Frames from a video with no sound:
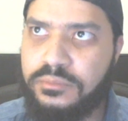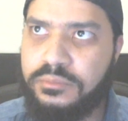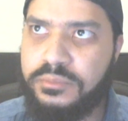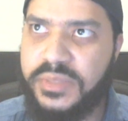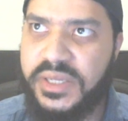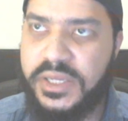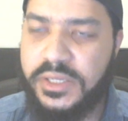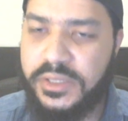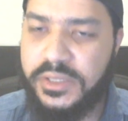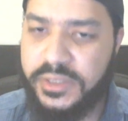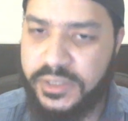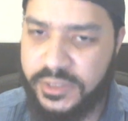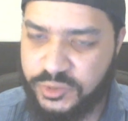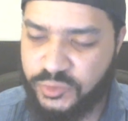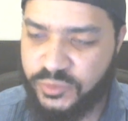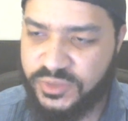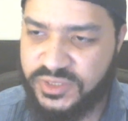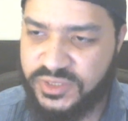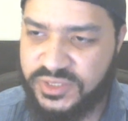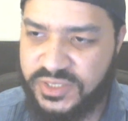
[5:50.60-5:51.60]
being
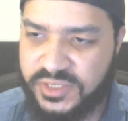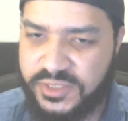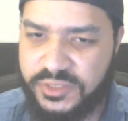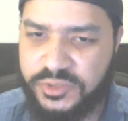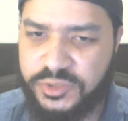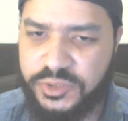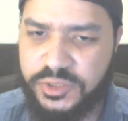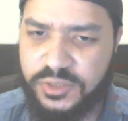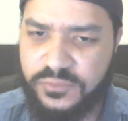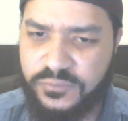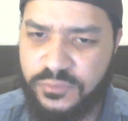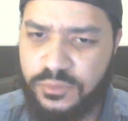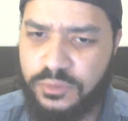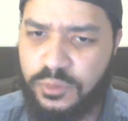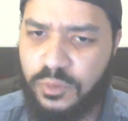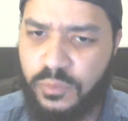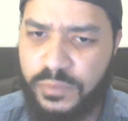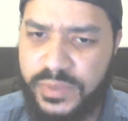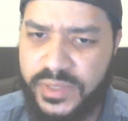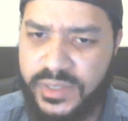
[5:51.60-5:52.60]
interested in Jennifer
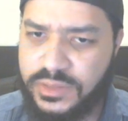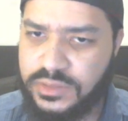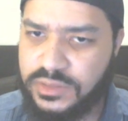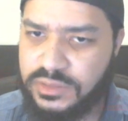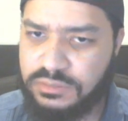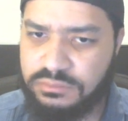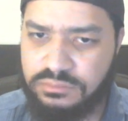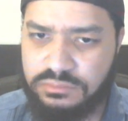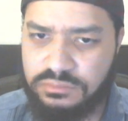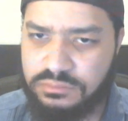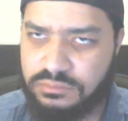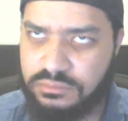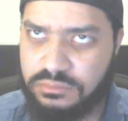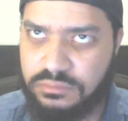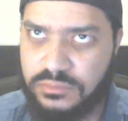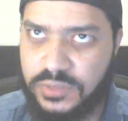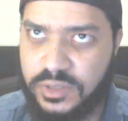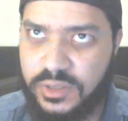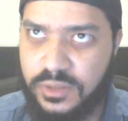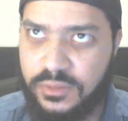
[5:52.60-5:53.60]
Lopez,
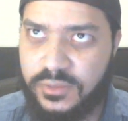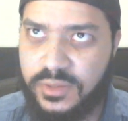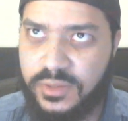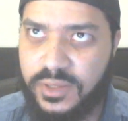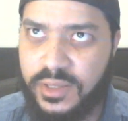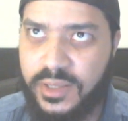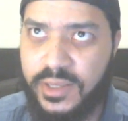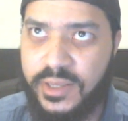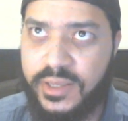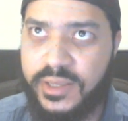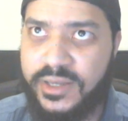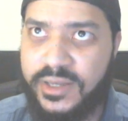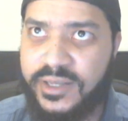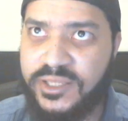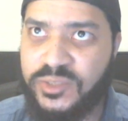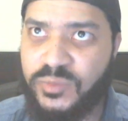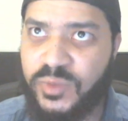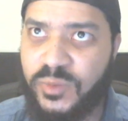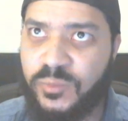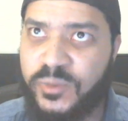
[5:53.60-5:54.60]
and
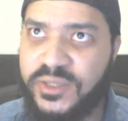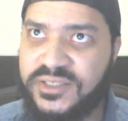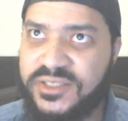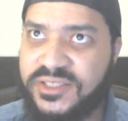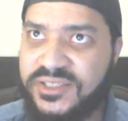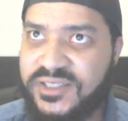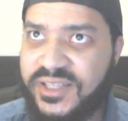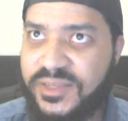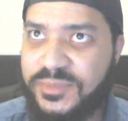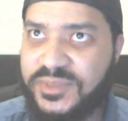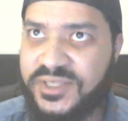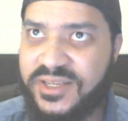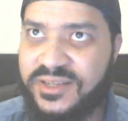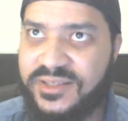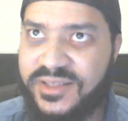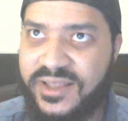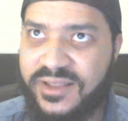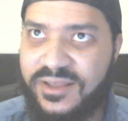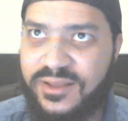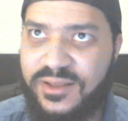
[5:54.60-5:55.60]
as well, Wesley Snipes kind
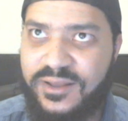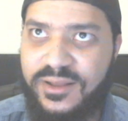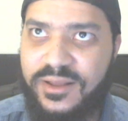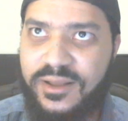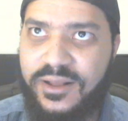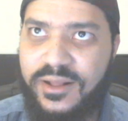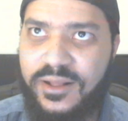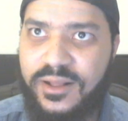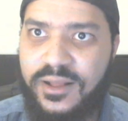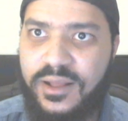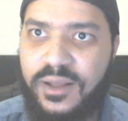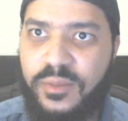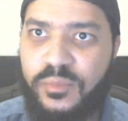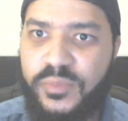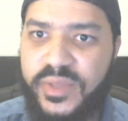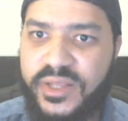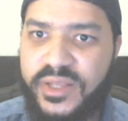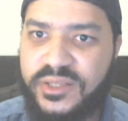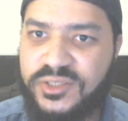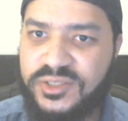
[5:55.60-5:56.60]
of like a
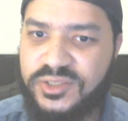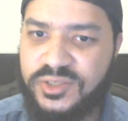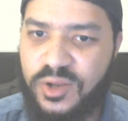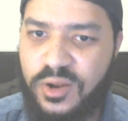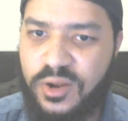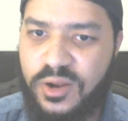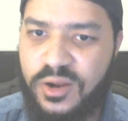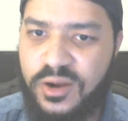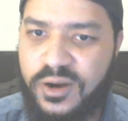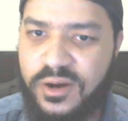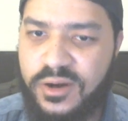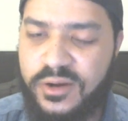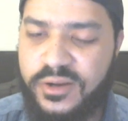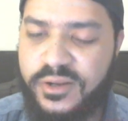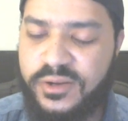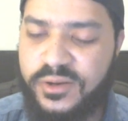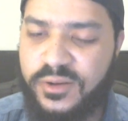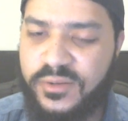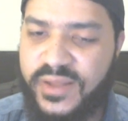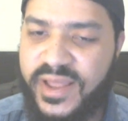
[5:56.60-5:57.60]
big star,
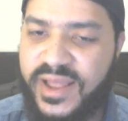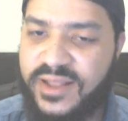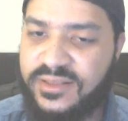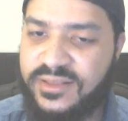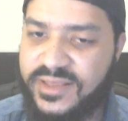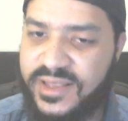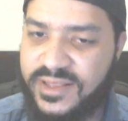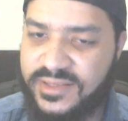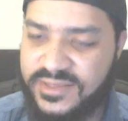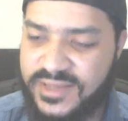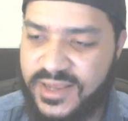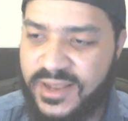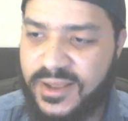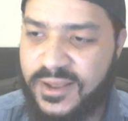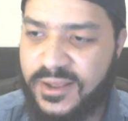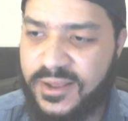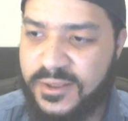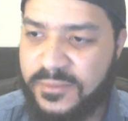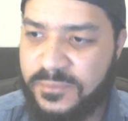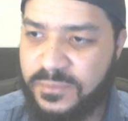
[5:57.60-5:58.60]
at that
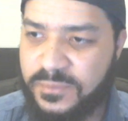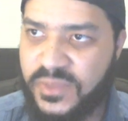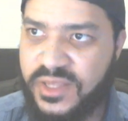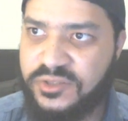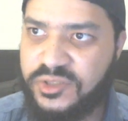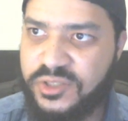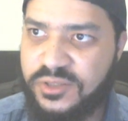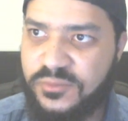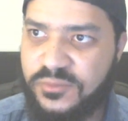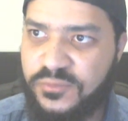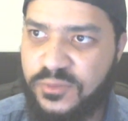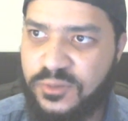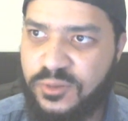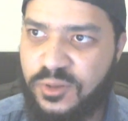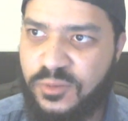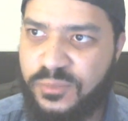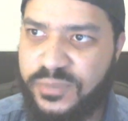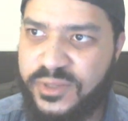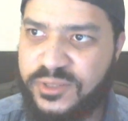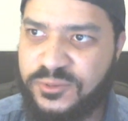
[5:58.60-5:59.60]
time, and Jennifer
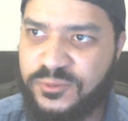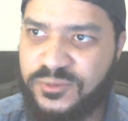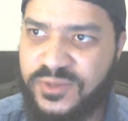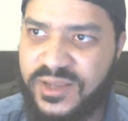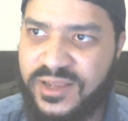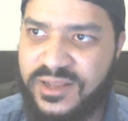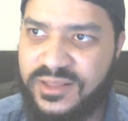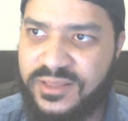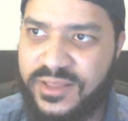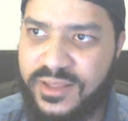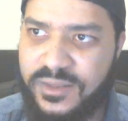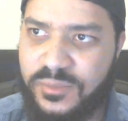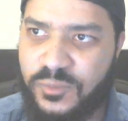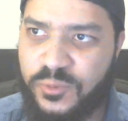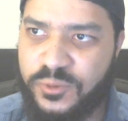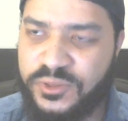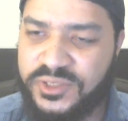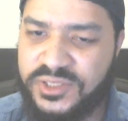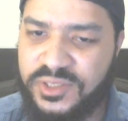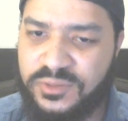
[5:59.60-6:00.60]
Lopez was kind of like
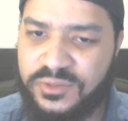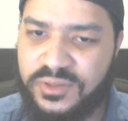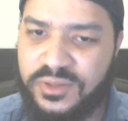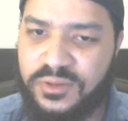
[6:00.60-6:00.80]
more so